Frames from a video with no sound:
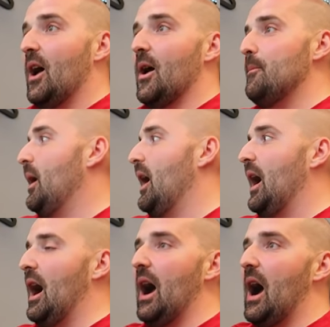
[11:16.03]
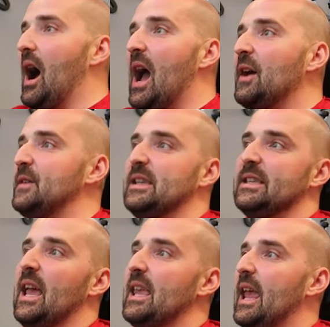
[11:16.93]
Um, I have to
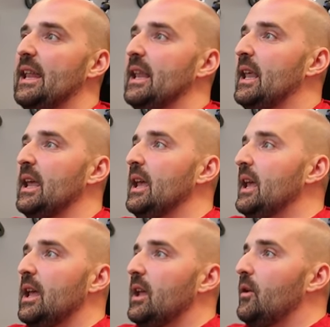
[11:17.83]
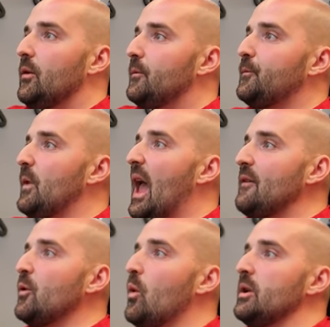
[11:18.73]
say, it
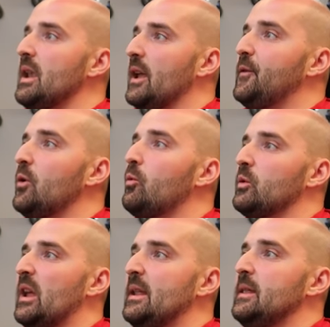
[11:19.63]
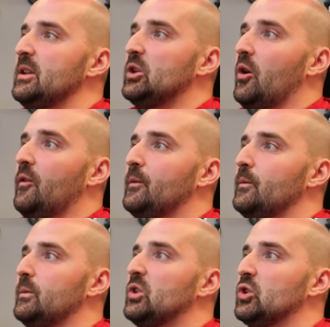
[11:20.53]
everyone, if you're in this sort of
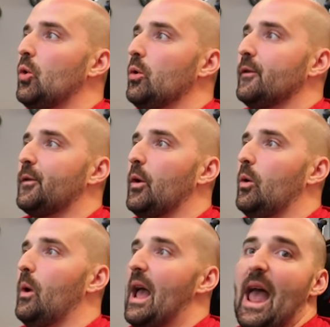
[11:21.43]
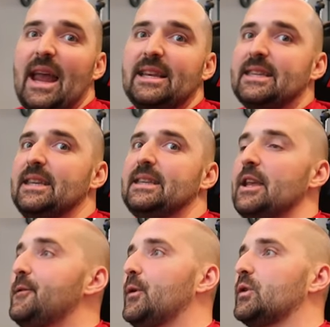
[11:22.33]
school of thought where
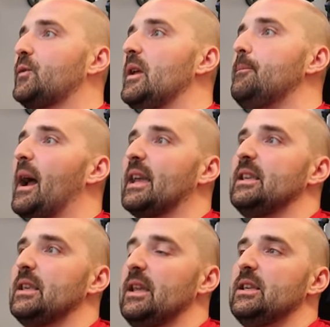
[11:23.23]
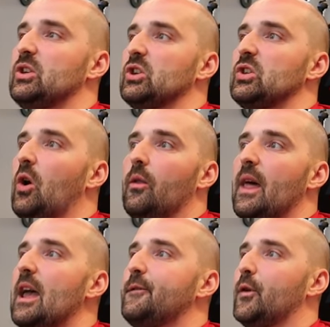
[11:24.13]
ACC force feedback is, is just not
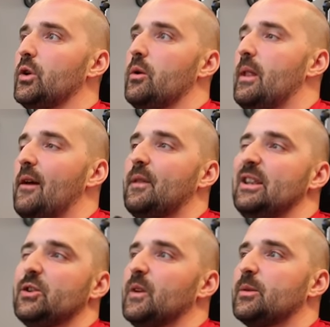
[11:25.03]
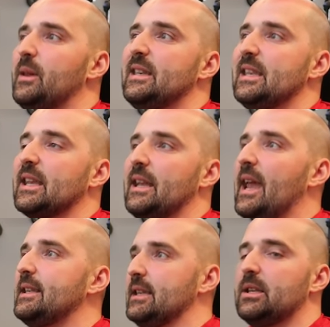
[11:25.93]
there for you and everything just feels a bit
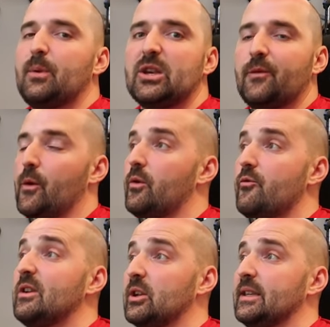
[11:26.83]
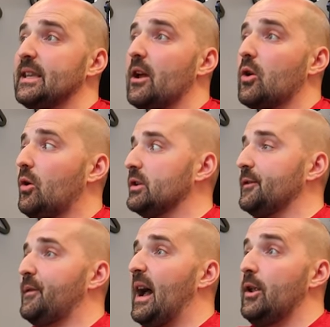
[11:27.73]
disconnected, especially if you're an original of
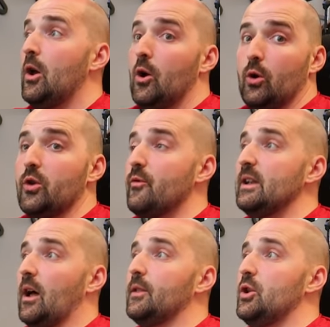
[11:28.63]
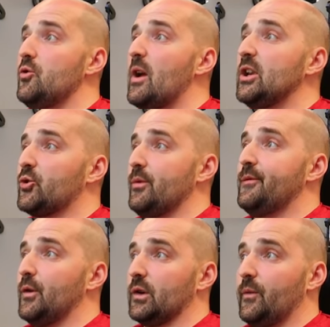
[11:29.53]
Corsa fan or you really like the new race room
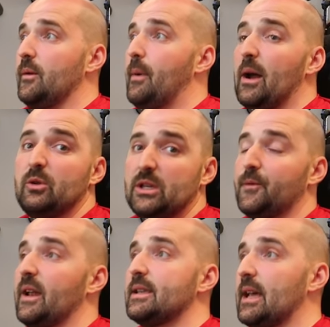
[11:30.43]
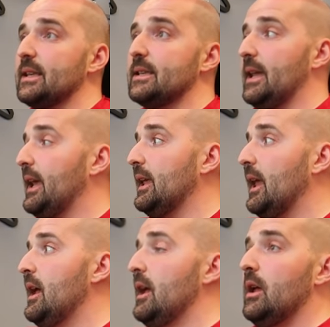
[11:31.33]
force feedback, which is fantastic,
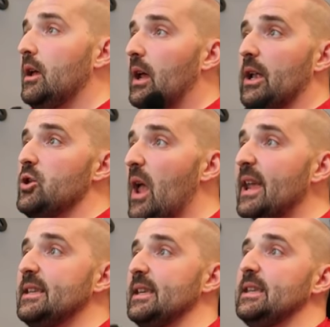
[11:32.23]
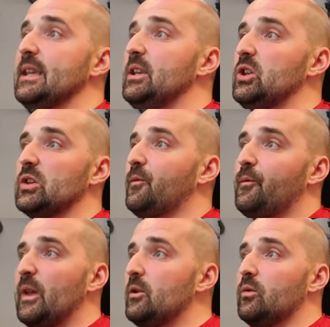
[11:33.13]
and ACC just
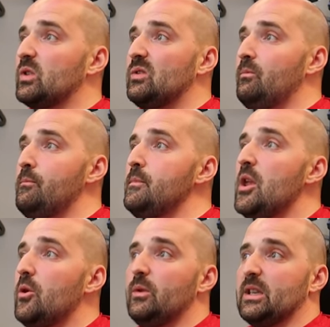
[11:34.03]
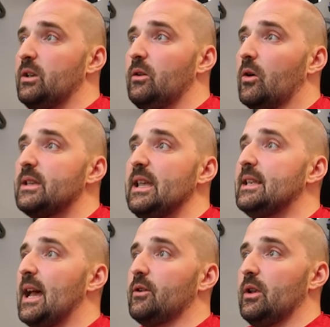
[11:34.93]
feels mute and not
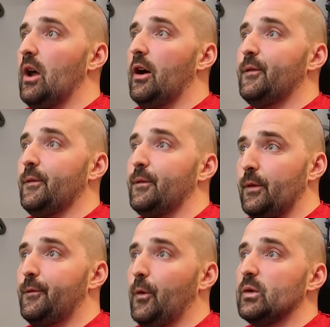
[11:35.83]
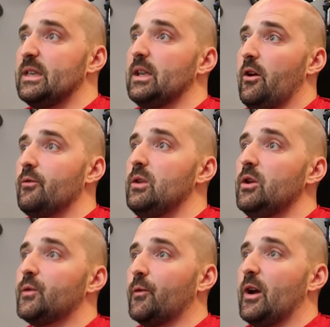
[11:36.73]
detailed enough for the forces that are
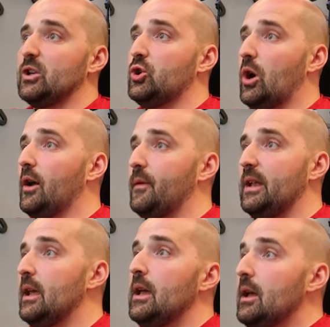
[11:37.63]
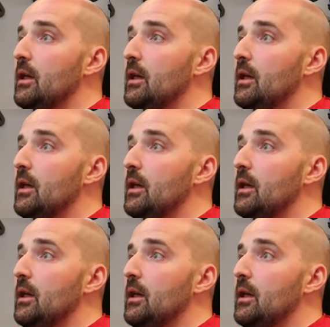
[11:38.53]
useful for actually driving,